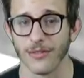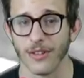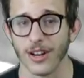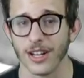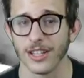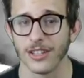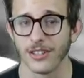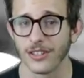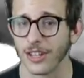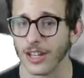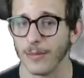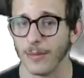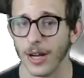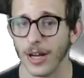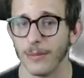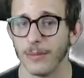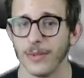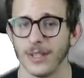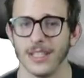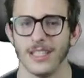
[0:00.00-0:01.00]
funny to come
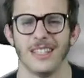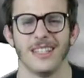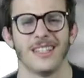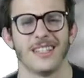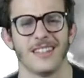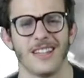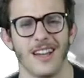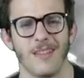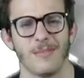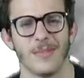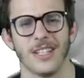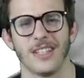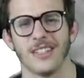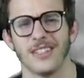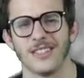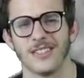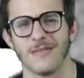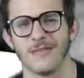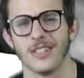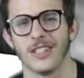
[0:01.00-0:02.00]
up, not
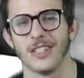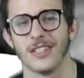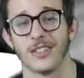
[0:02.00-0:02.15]
because of the